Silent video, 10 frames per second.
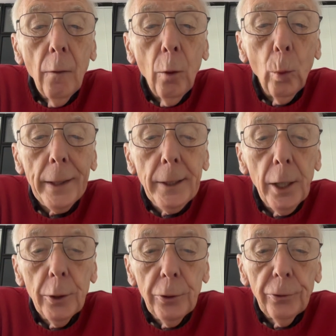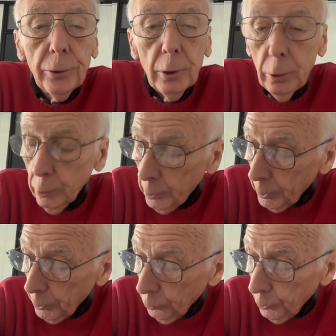The windows
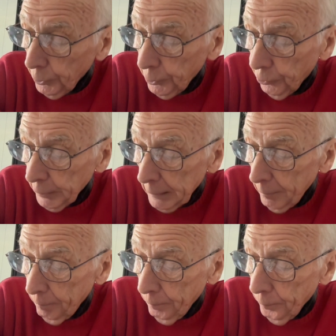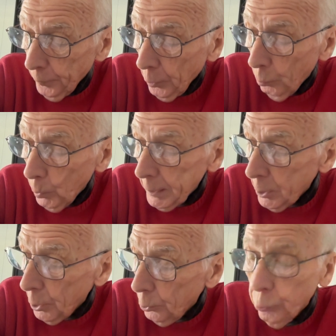look dirty. The
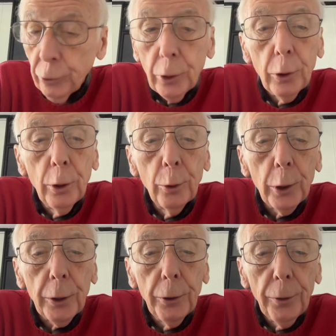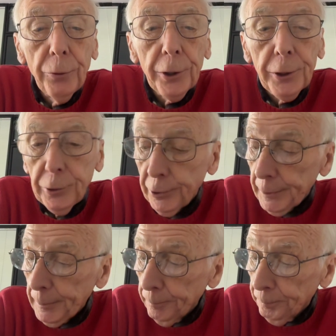windows look
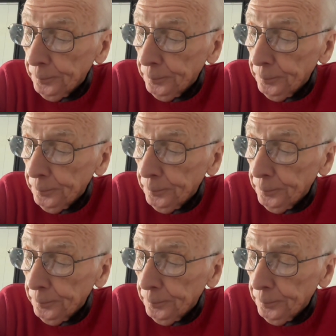dirty.